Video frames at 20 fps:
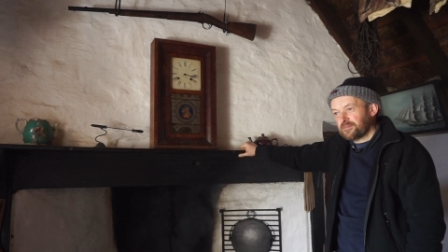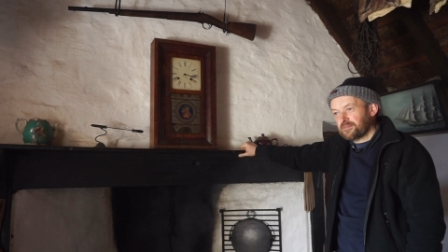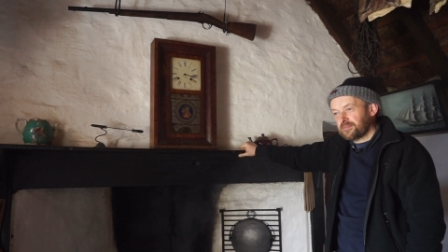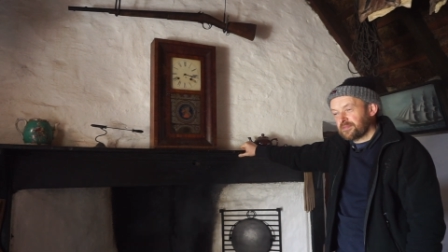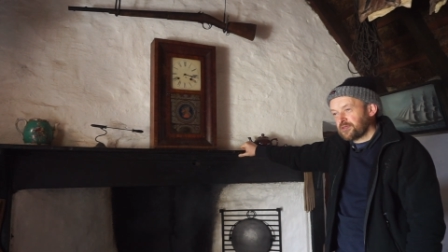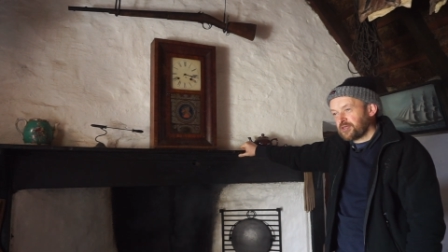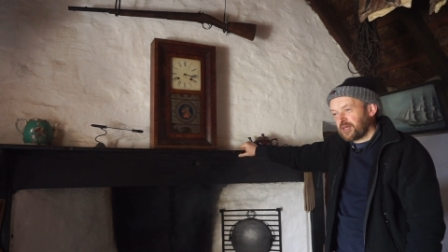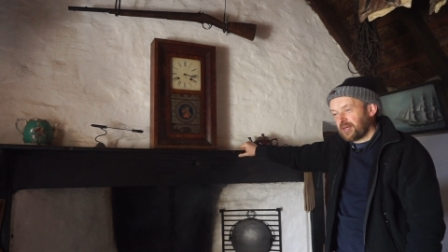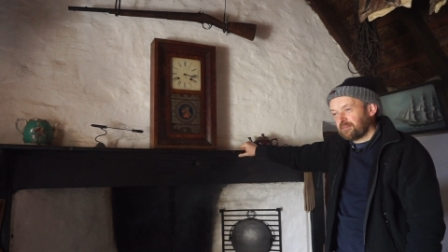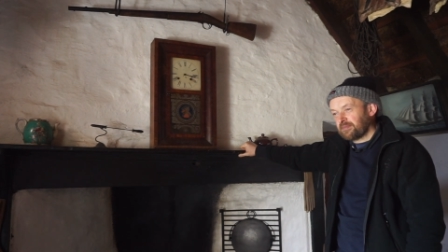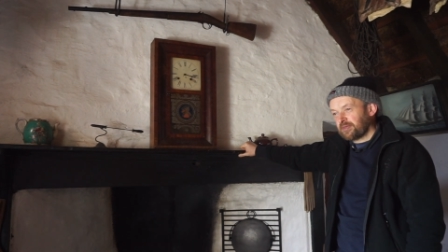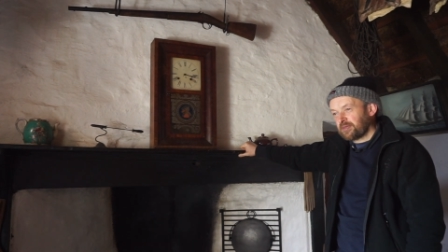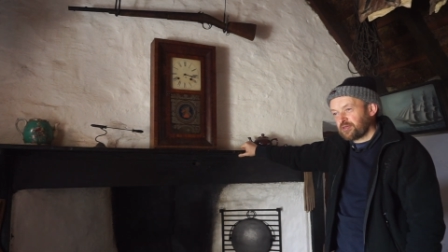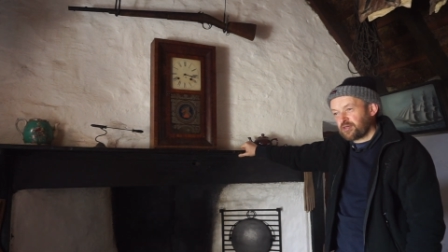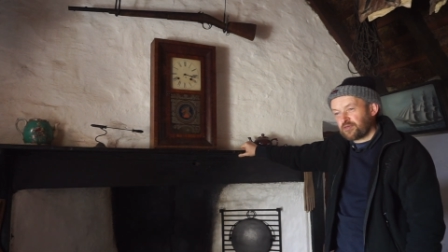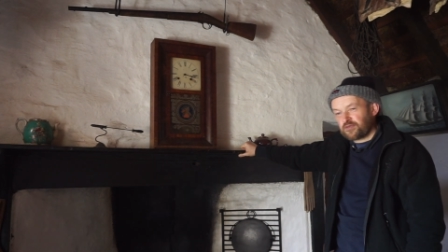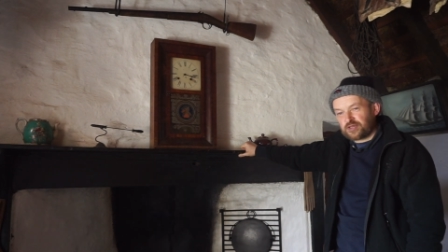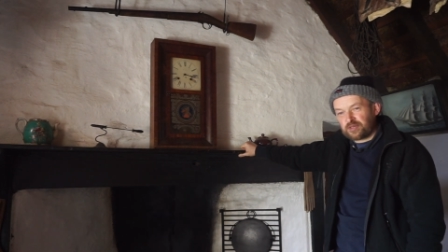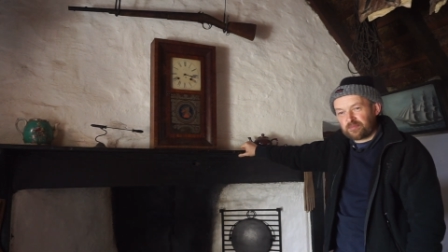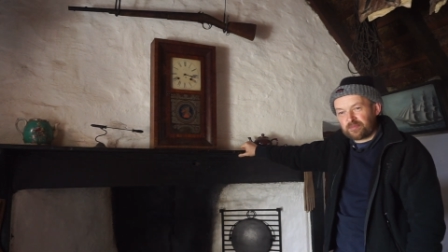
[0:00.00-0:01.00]
semblance
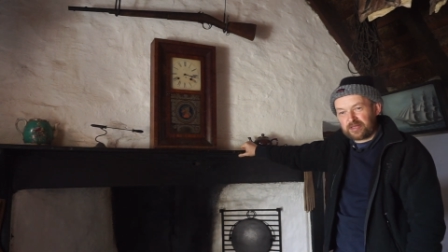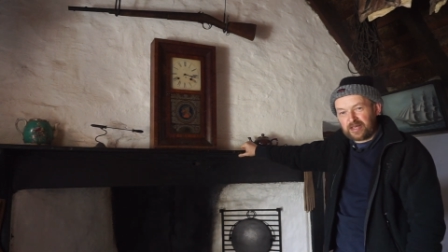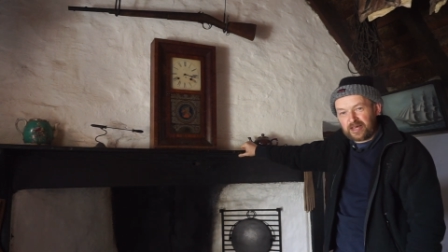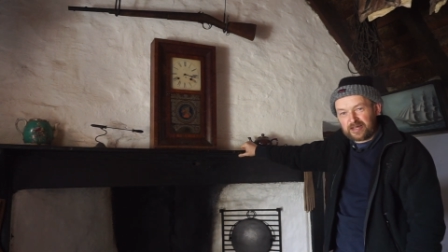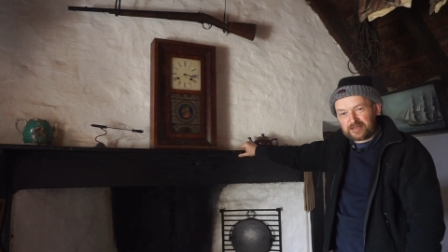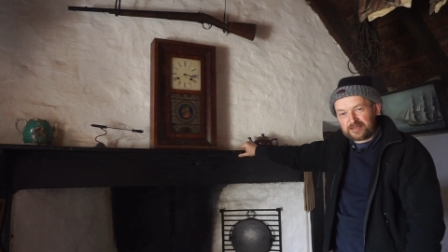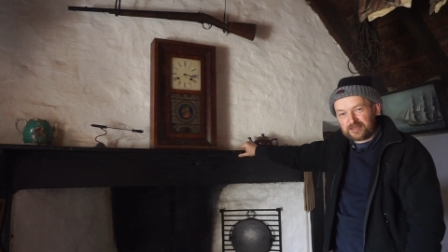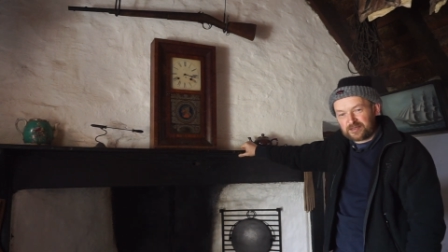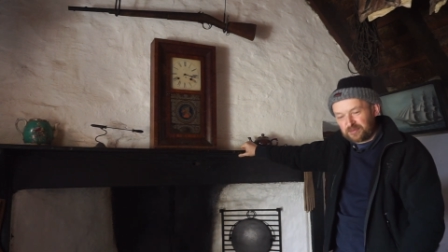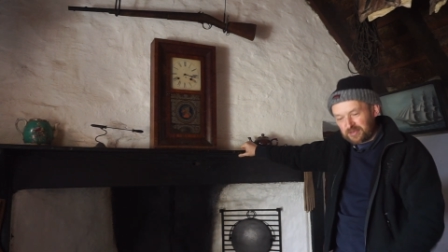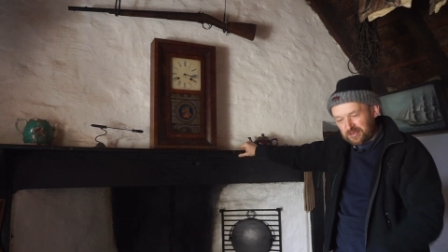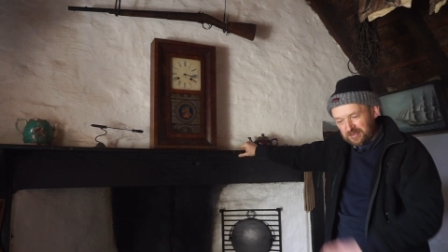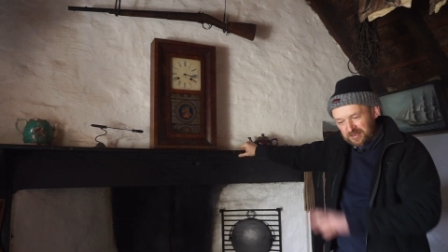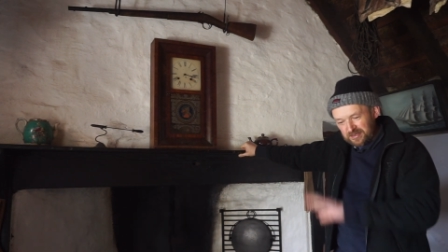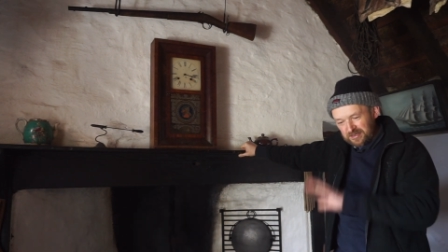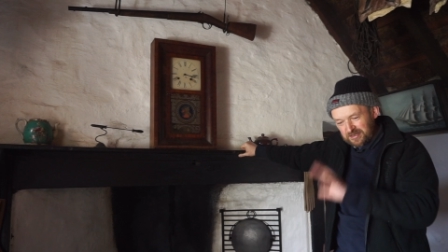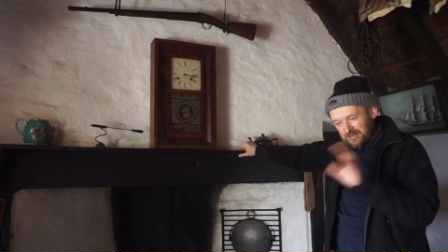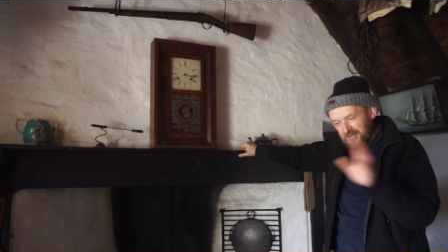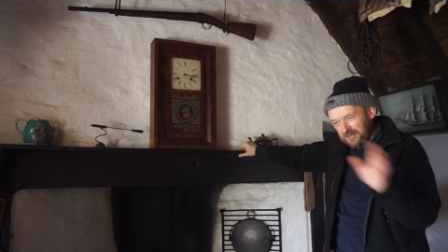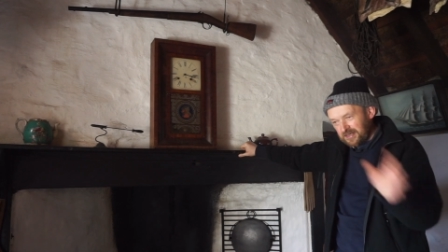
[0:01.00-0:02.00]
of similarity with
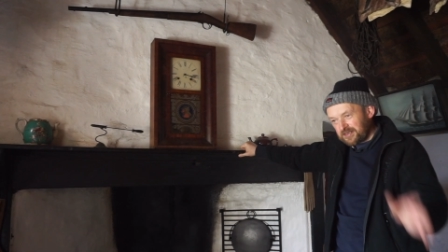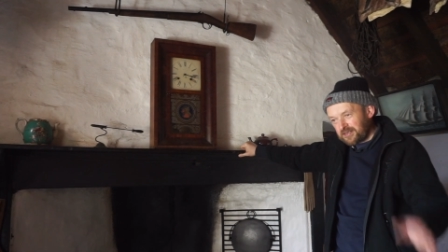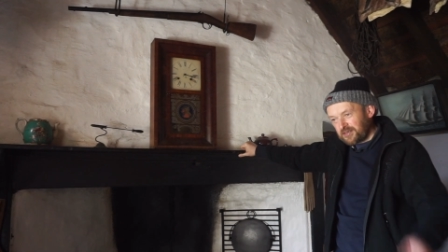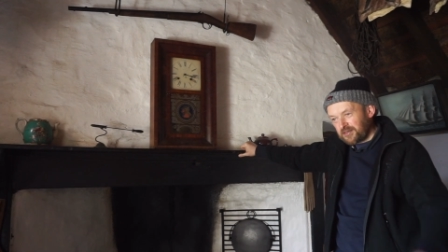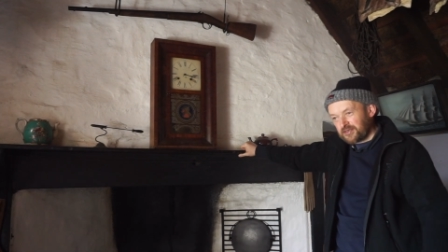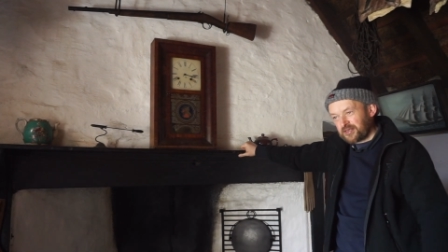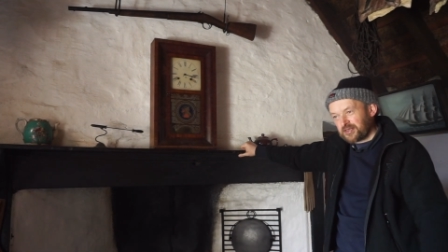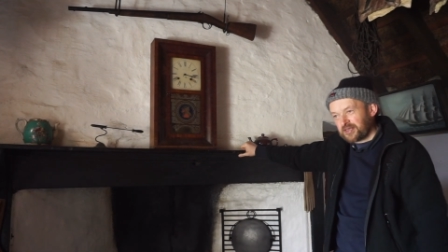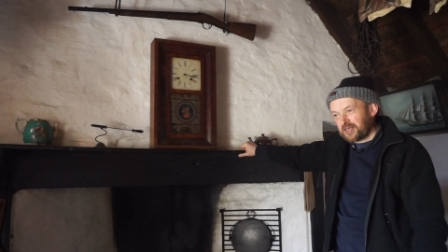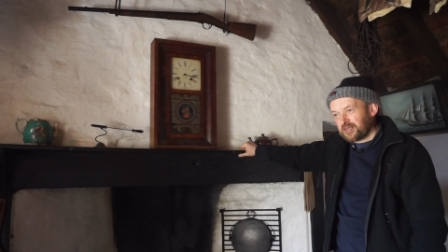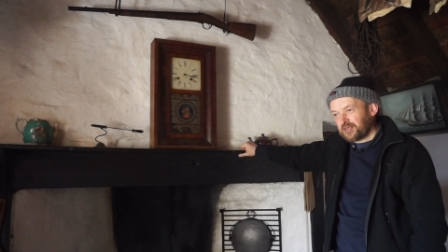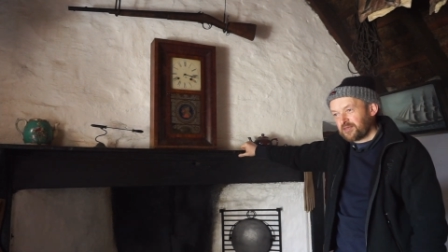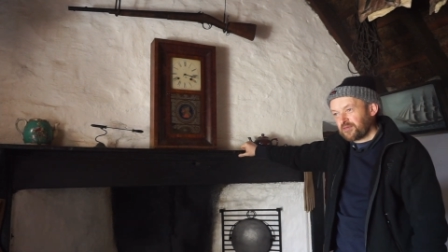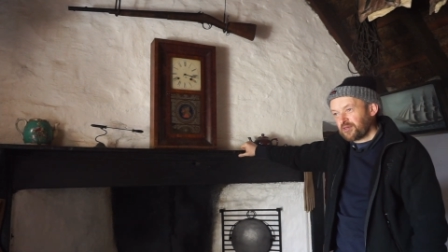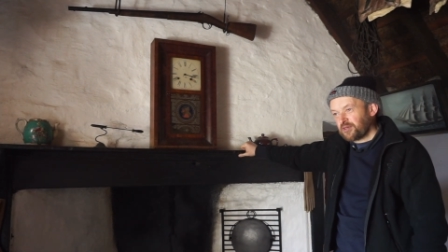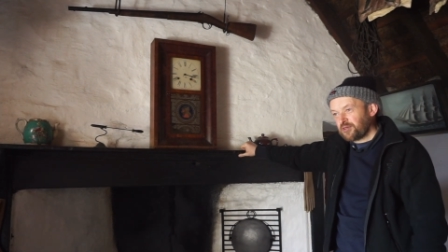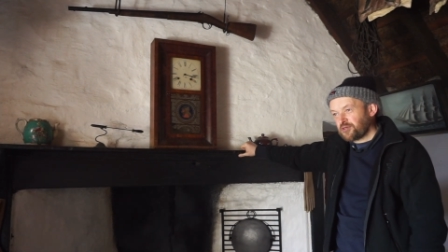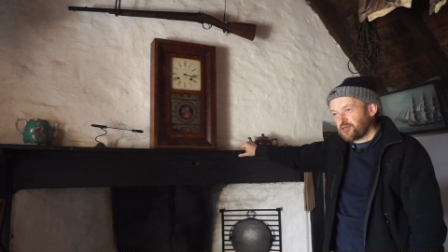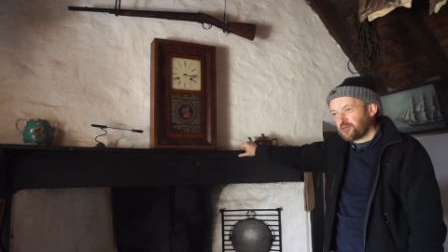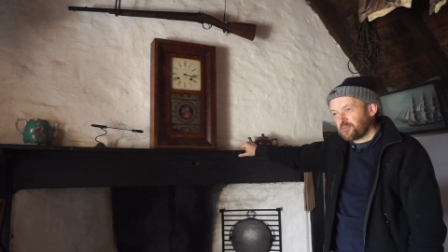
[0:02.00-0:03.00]
any other kind of a
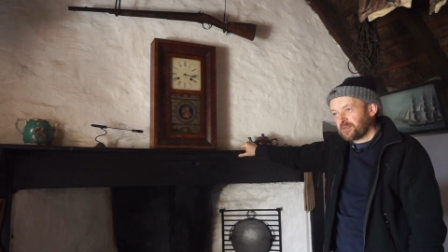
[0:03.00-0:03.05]
house,